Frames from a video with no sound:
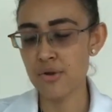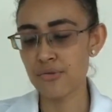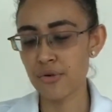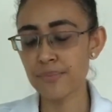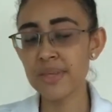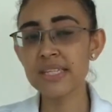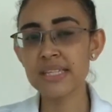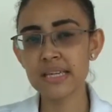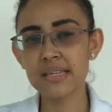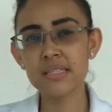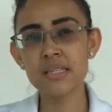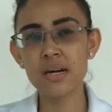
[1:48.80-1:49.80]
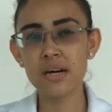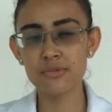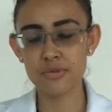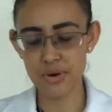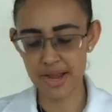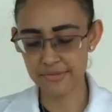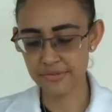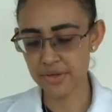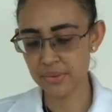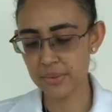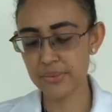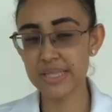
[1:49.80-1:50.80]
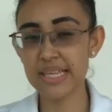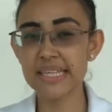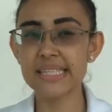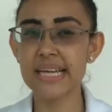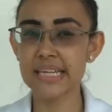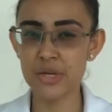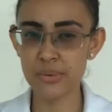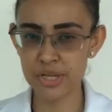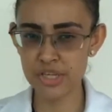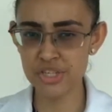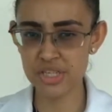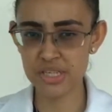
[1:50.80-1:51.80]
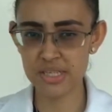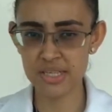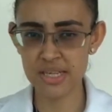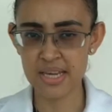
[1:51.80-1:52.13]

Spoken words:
From the standard curve graph, we will get an equation.